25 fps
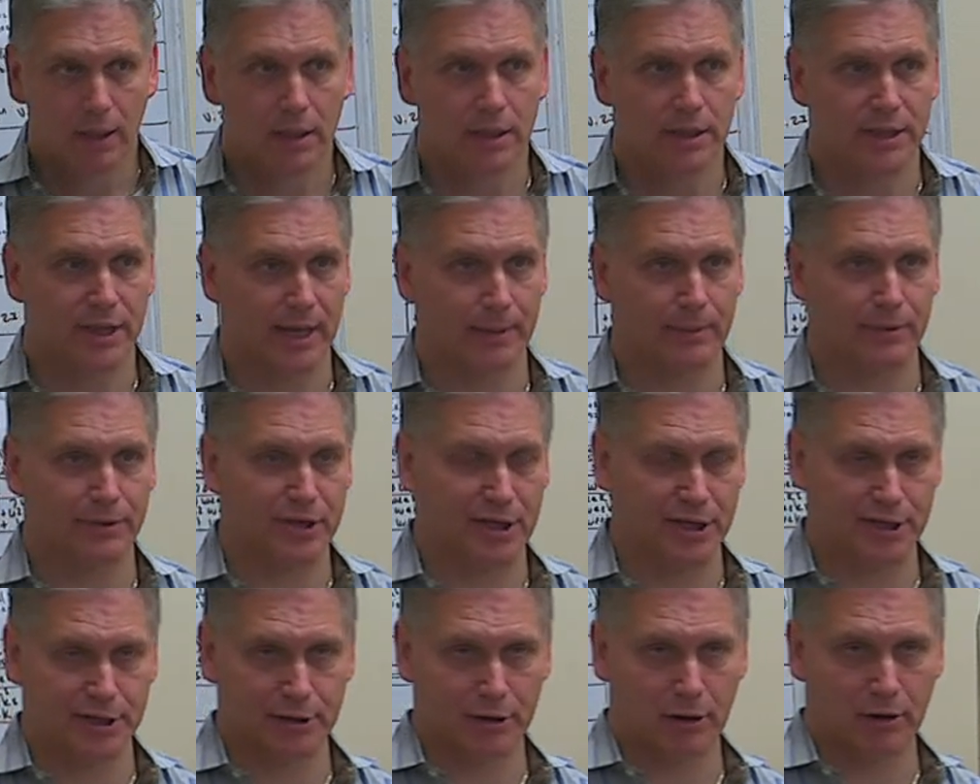they would
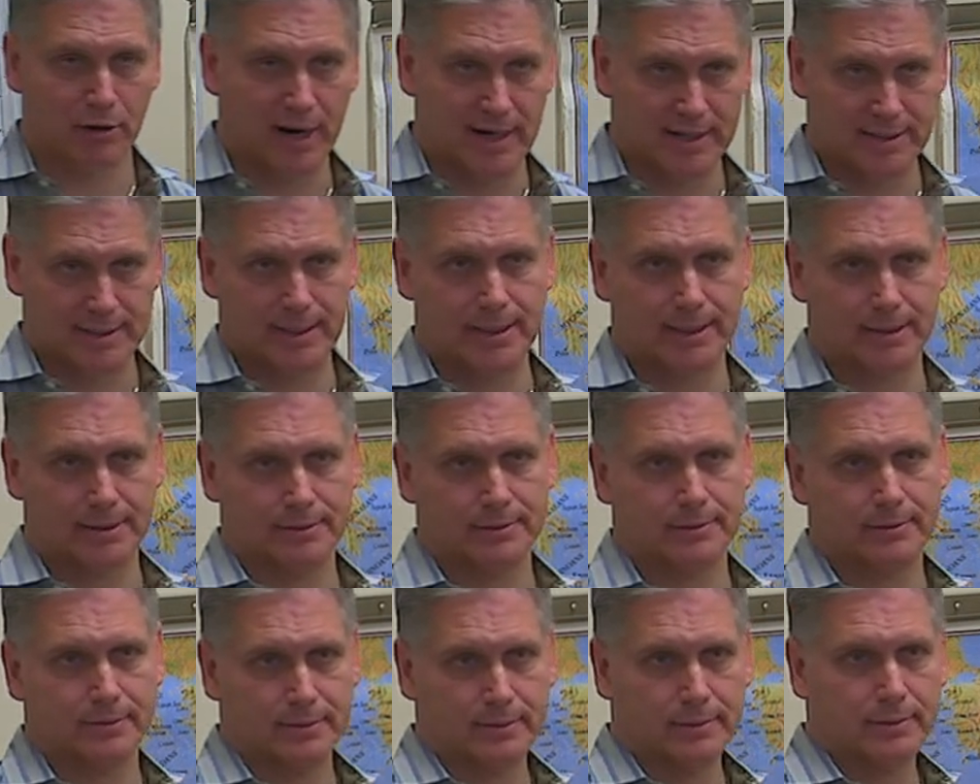think you're crazy.
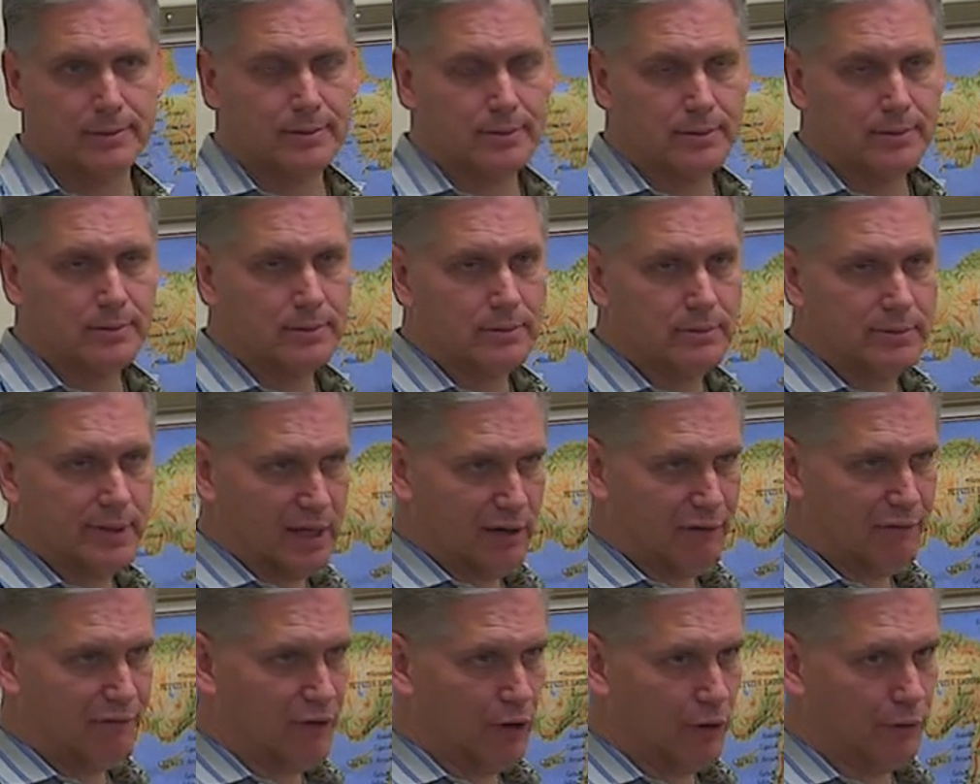
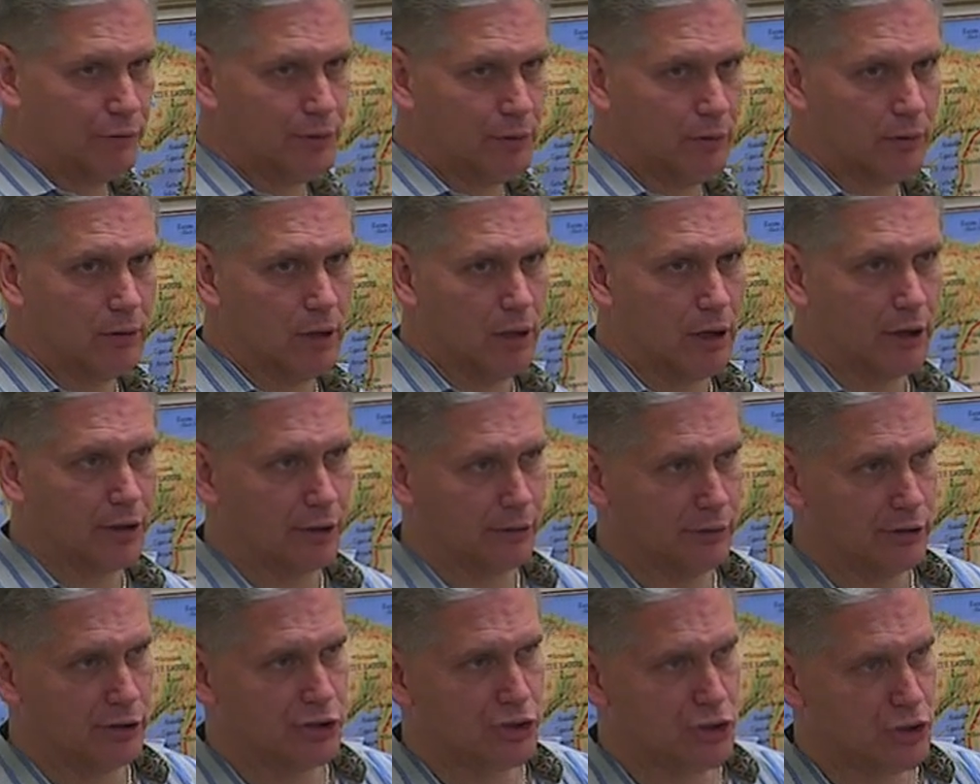That a phone no
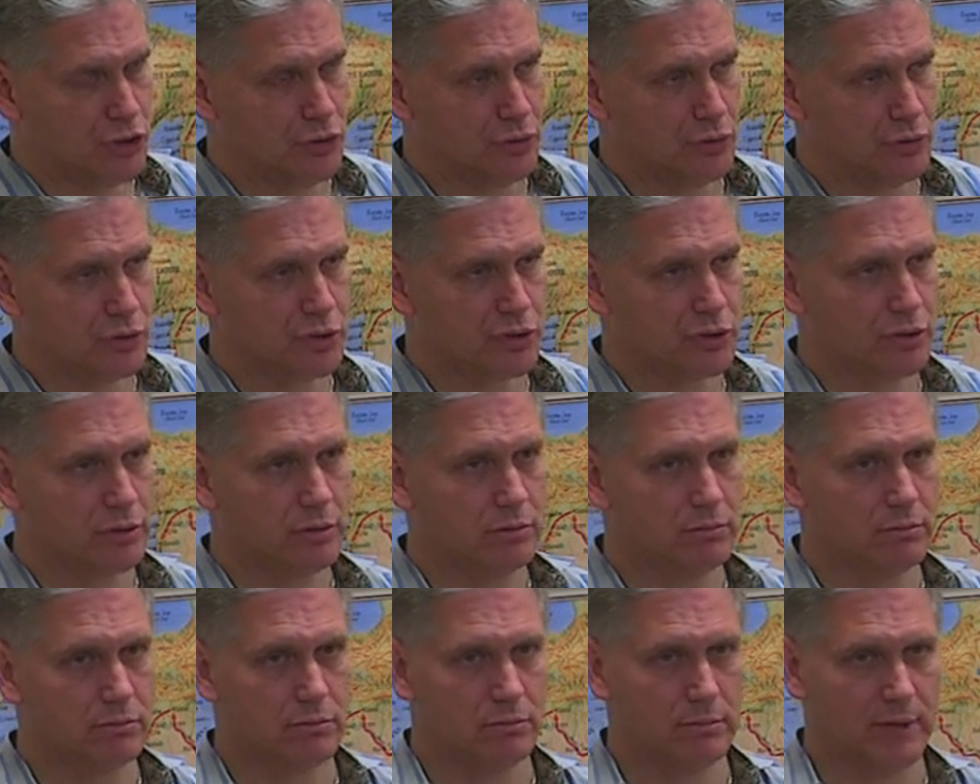longer is used
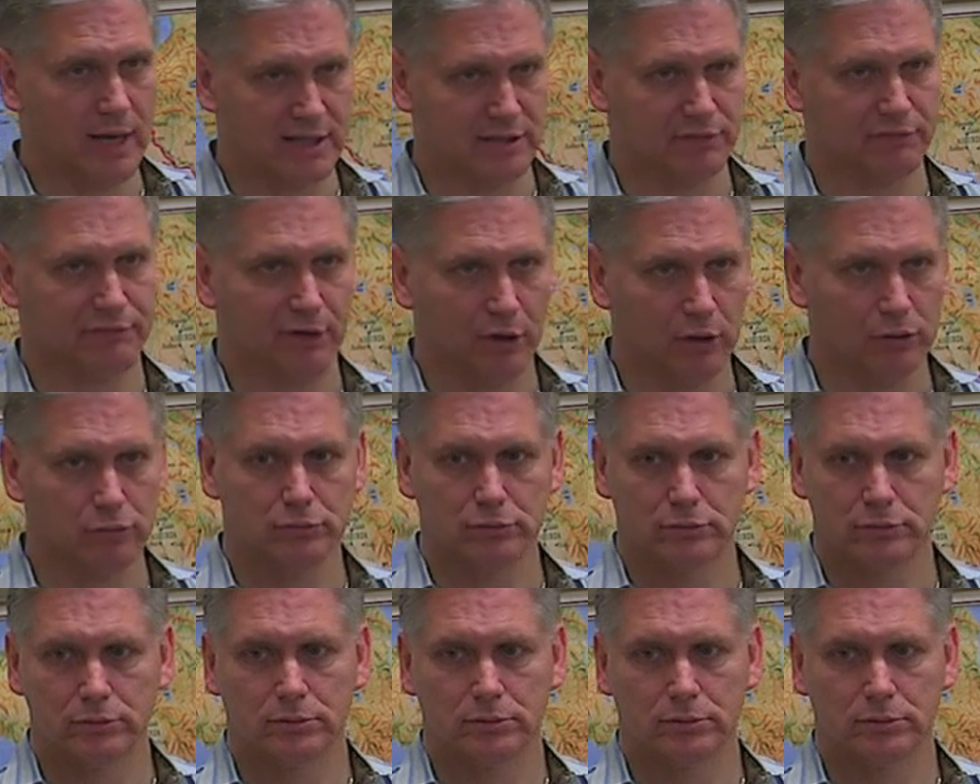as a phone.